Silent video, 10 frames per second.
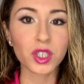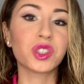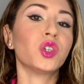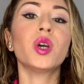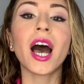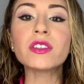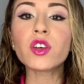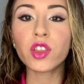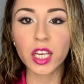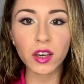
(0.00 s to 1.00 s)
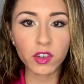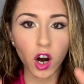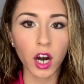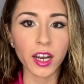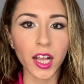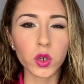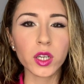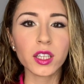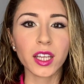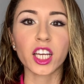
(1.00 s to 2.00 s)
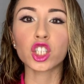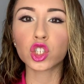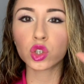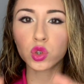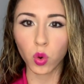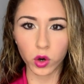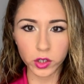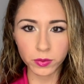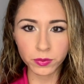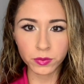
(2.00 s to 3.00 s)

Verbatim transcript: So you have to think of an art gallery like a store,